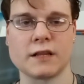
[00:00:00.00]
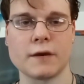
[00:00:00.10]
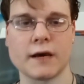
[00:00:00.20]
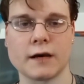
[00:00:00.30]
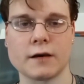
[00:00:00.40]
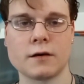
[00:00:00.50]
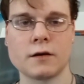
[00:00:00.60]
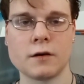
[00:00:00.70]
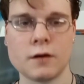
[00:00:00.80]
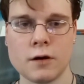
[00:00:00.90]
the Bank,
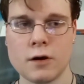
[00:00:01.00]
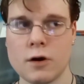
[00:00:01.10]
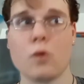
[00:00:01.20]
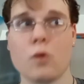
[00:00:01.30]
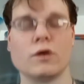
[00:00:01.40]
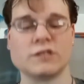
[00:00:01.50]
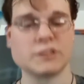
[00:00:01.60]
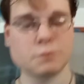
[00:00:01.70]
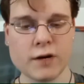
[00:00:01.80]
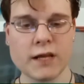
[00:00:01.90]
which is
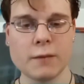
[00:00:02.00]
pretty